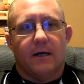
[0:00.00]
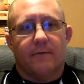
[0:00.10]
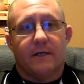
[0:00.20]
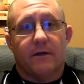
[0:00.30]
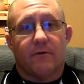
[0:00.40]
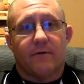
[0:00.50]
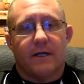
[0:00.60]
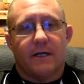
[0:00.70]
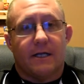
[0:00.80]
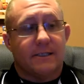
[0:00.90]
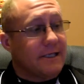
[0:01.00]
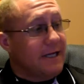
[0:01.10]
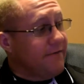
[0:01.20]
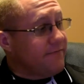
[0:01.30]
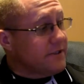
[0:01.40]
The other thing is,
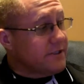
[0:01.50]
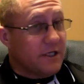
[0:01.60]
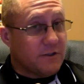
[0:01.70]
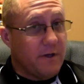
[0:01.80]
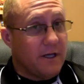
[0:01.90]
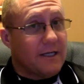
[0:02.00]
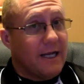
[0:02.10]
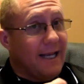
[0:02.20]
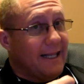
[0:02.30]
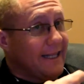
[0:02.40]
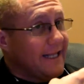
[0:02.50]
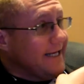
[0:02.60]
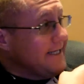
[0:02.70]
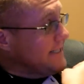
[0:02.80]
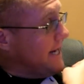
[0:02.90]
if the suspect
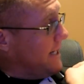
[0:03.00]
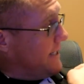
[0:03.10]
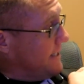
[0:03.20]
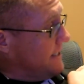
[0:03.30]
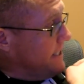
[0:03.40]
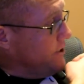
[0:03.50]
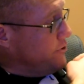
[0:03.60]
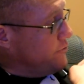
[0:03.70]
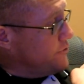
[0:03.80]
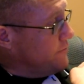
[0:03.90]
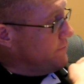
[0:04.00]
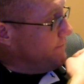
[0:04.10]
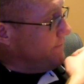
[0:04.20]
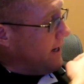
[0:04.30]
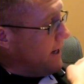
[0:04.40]
leans out and continues to
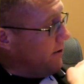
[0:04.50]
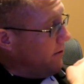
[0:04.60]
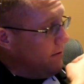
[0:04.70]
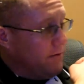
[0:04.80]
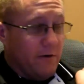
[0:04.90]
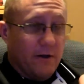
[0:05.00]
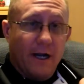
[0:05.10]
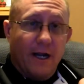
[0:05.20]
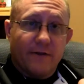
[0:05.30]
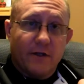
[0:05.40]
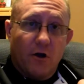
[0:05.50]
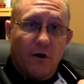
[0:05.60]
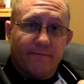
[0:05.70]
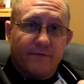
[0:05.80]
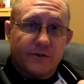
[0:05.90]
fire at the
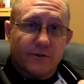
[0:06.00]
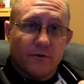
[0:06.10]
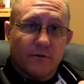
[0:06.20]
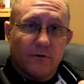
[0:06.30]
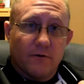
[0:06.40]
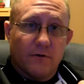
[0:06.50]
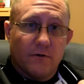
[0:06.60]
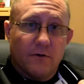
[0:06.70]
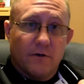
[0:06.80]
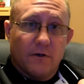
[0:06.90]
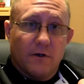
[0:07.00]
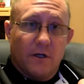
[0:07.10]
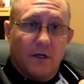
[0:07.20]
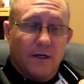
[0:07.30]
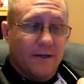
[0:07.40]
officer
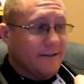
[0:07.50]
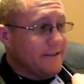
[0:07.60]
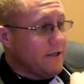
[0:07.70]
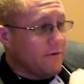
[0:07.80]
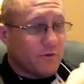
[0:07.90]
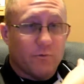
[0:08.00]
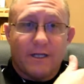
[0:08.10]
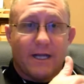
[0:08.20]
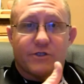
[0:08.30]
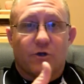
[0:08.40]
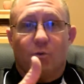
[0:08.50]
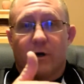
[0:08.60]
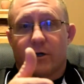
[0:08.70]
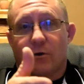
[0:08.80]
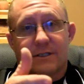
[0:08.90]
really has nowhere
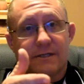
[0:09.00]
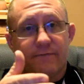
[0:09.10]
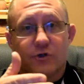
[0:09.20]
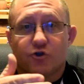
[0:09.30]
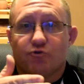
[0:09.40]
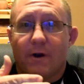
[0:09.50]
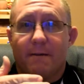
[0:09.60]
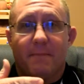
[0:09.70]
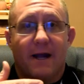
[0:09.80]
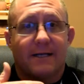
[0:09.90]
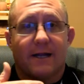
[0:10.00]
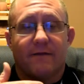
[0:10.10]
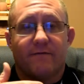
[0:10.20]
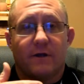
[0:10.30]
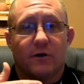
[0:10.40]
to go except for straight back down the
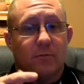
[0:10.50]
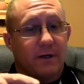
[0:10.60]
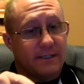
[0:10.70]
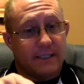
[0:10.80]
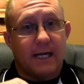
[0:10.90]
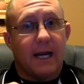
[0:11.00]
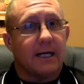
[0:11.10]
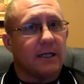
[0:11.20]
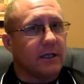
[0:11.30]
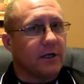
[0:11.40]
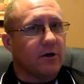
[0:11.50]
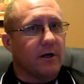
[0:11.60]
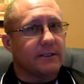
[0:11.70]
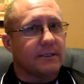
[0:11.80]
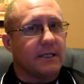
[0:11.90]
vehicle, because he can't clear
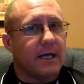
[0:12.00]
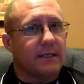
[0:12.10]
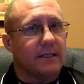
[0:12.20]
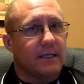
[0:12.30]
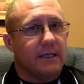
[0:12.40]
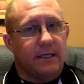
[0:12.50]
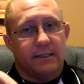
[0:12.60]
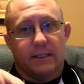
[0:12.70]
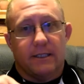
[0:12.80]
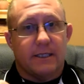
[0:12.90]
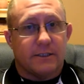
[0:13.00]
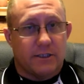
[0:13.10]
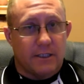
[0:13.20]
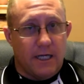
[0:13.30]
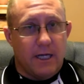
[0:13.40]
it yet until he gets to
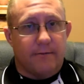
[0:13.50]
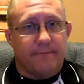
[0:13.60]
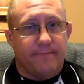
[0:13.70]
the end.